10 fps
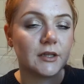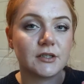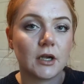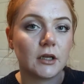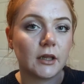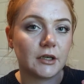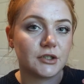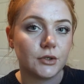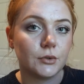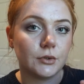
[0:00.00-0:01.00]
It's not like
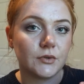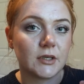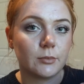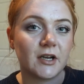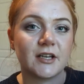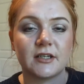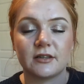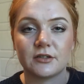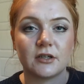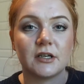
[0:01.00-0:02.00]
too loosely pressed, like
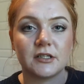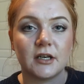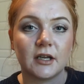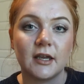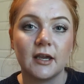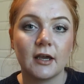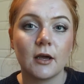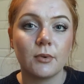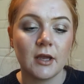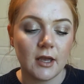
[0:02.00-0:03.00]
there's not a ton of kick
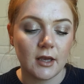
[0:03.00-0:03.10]
up.